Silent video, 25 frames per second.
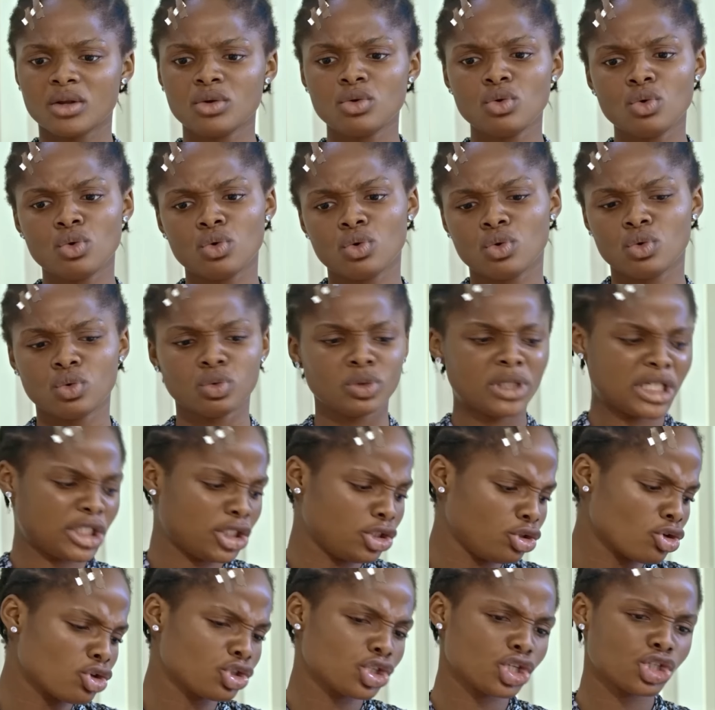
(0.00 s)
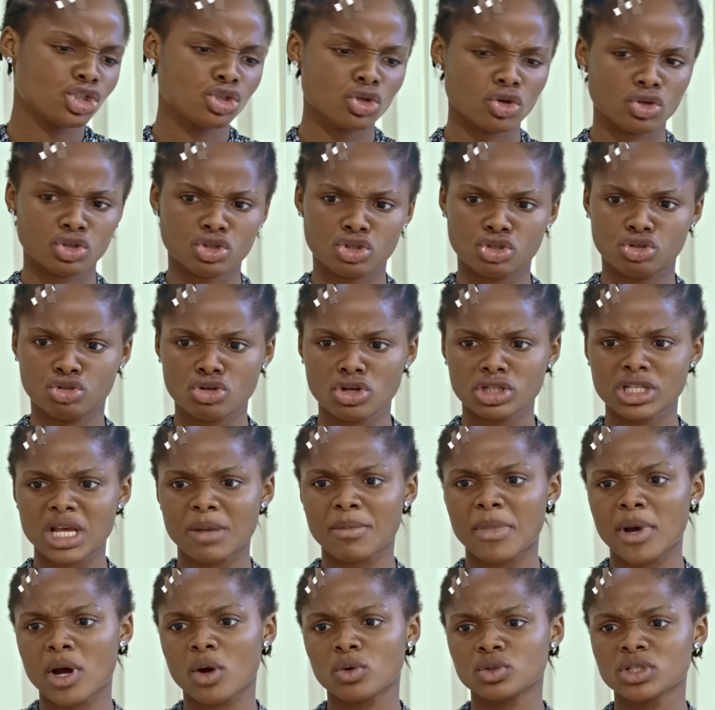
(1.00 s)
No, they did not teach us just
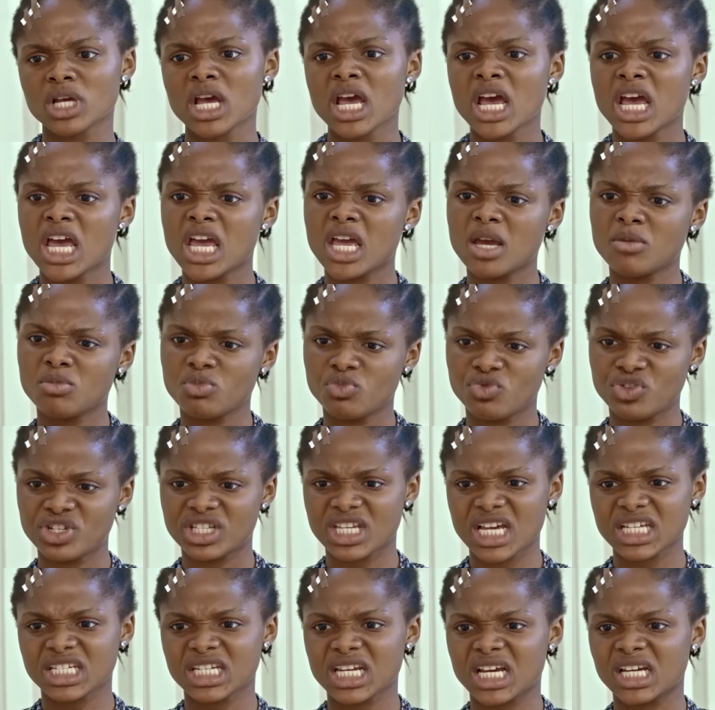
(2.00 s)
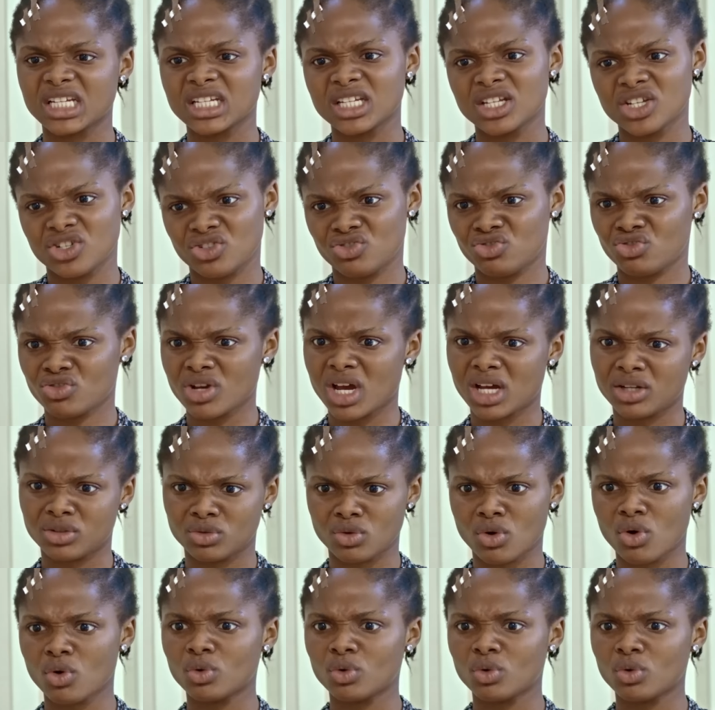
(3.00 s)
about research and history and